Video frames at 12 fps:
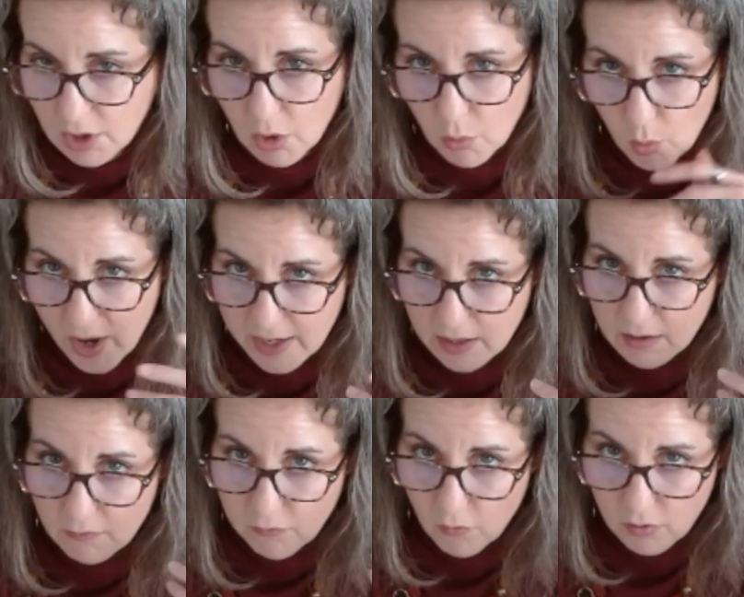waiting
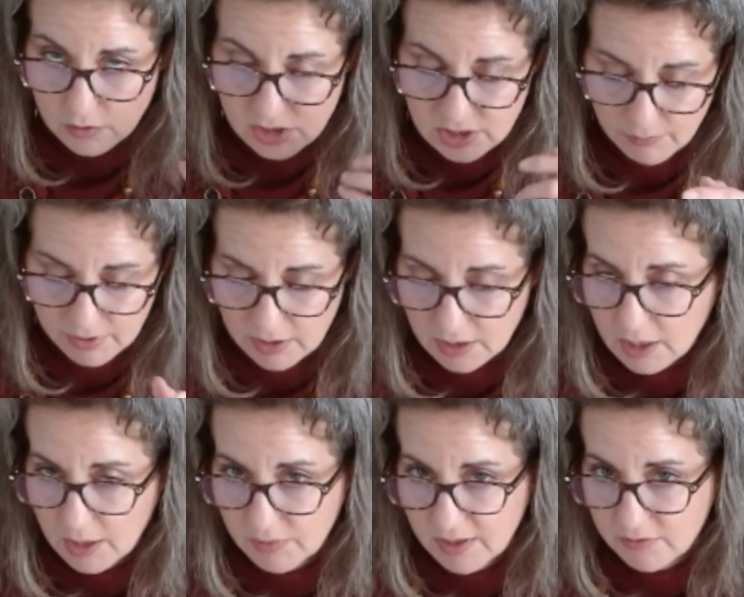for somebody to
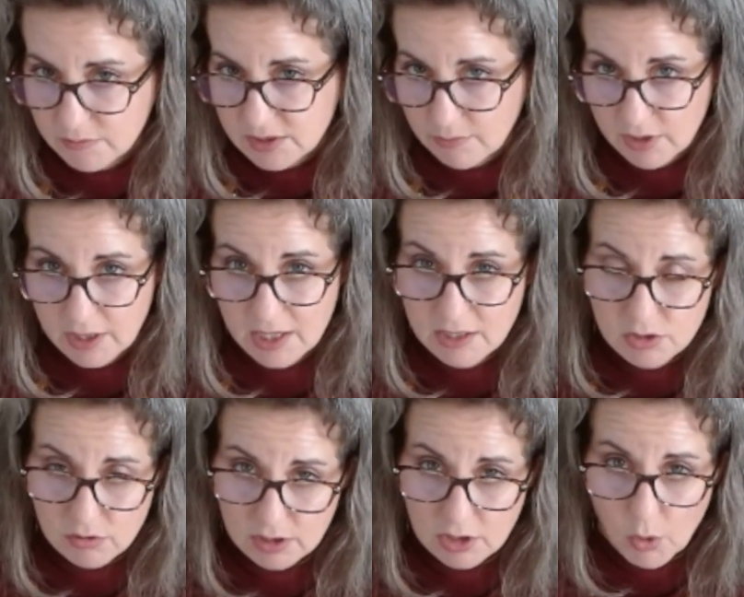come give him something, and he's
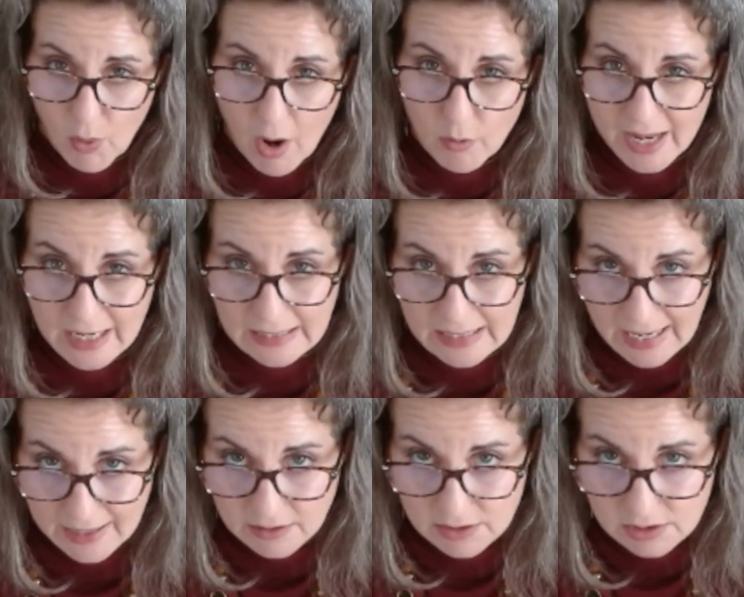going to go out and get
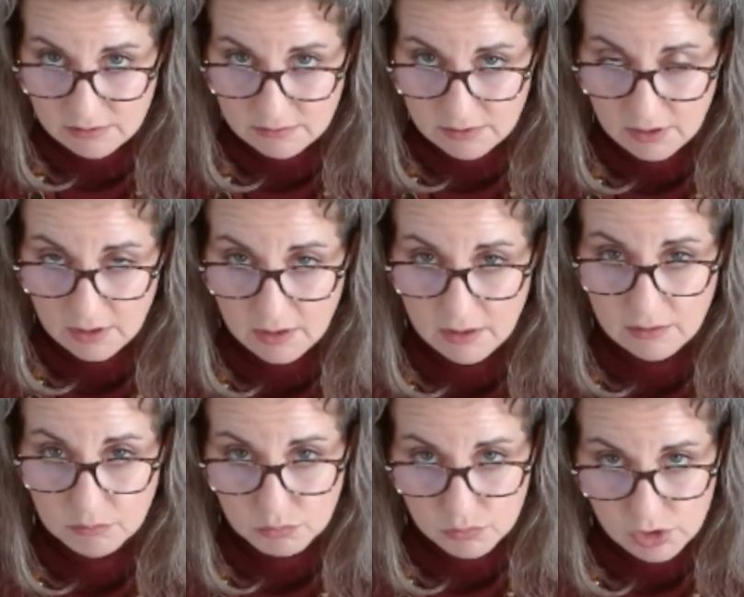it.
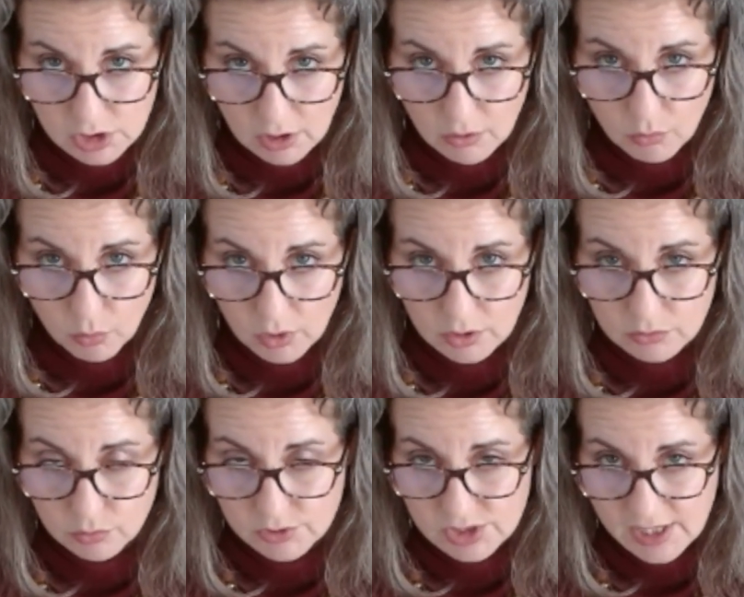So
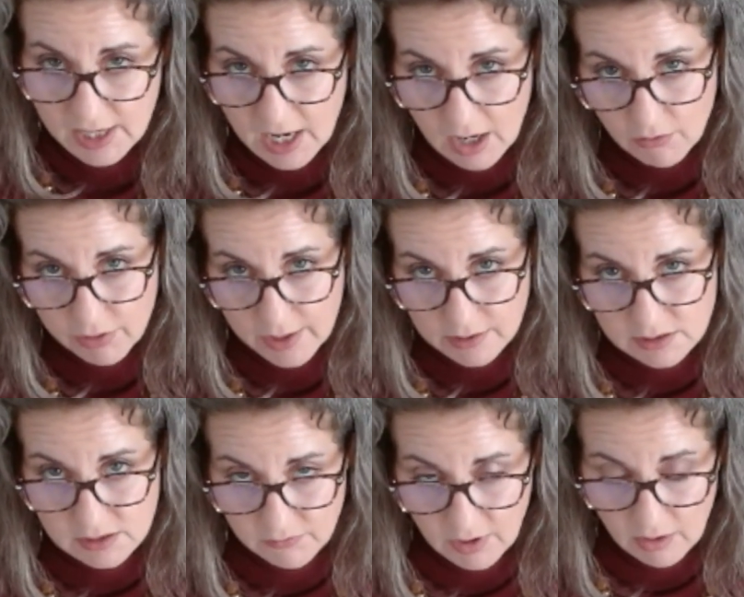we'll see how things
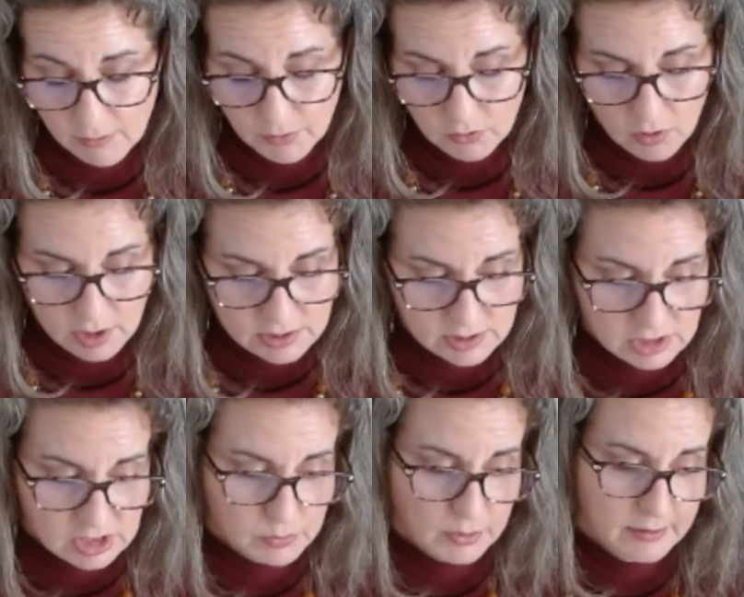develop across this
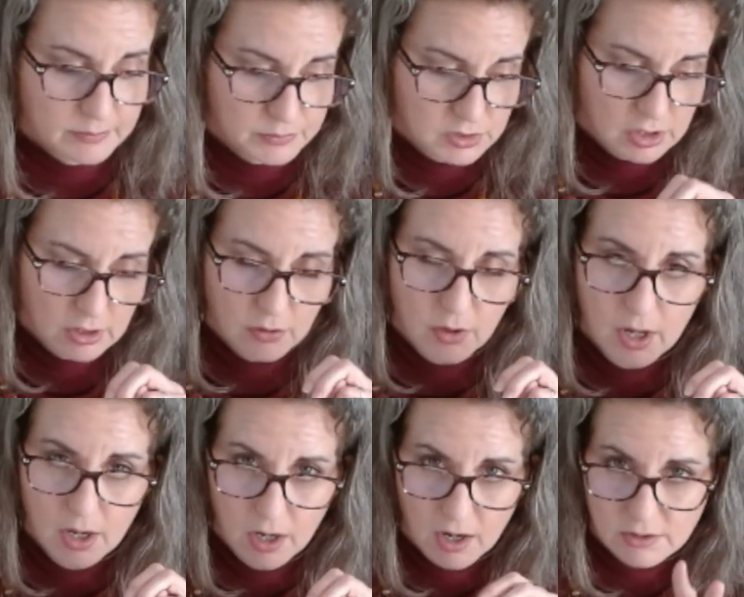spread. So
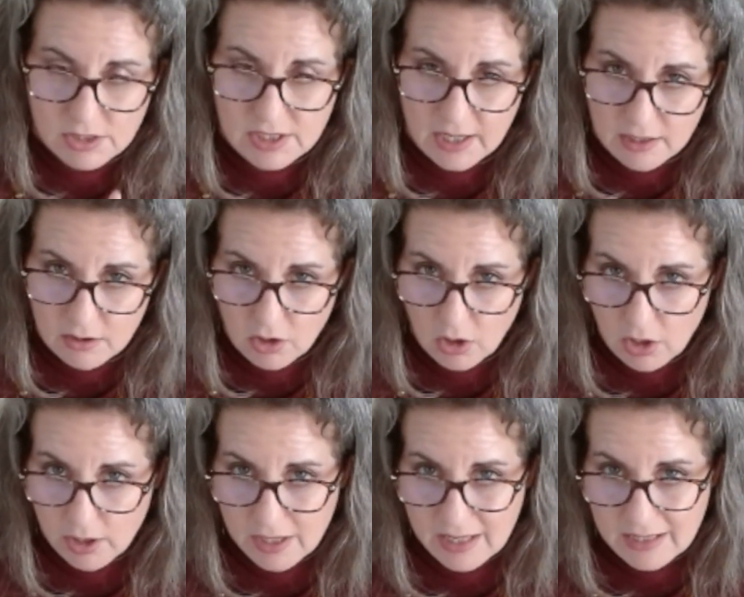our second
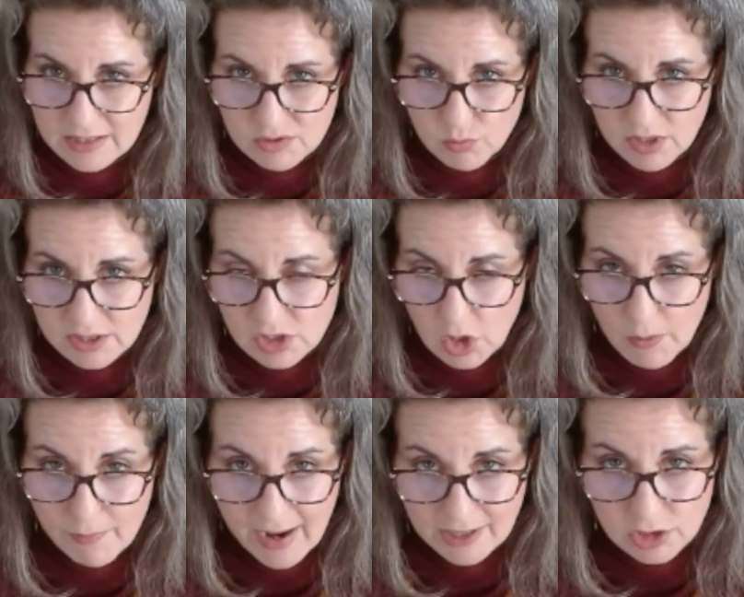card is, what is our
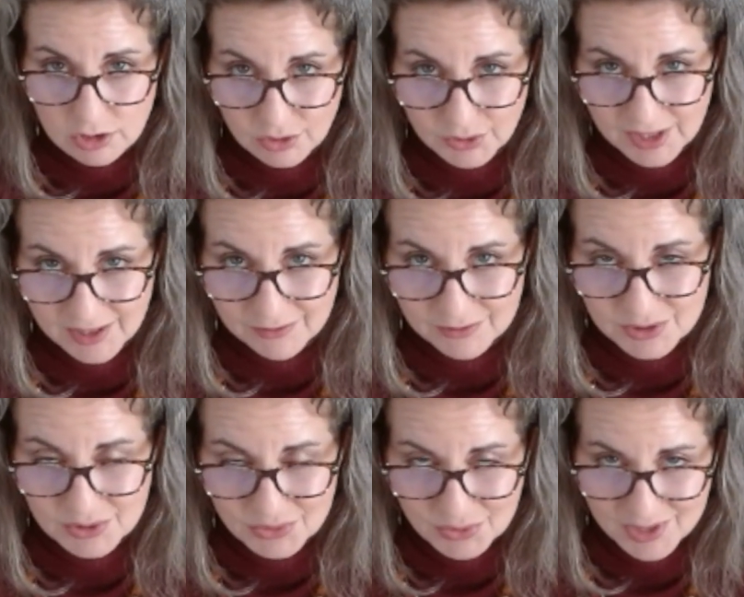magical gift?
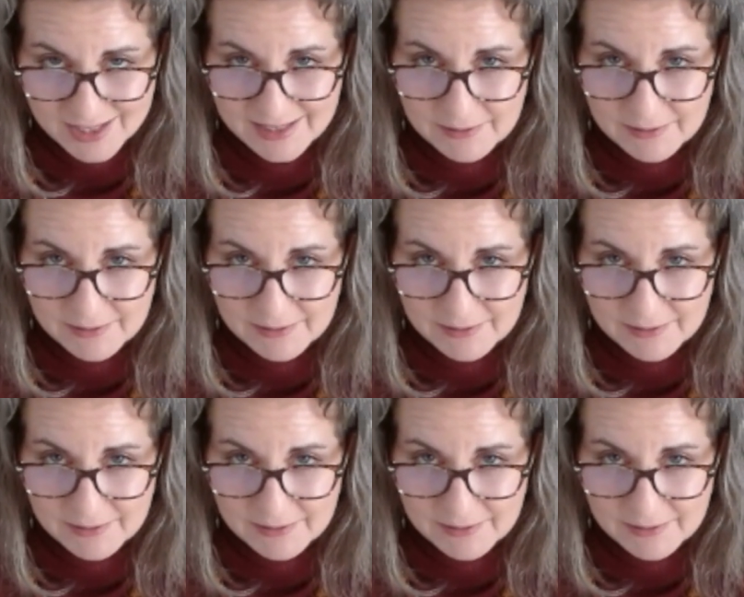What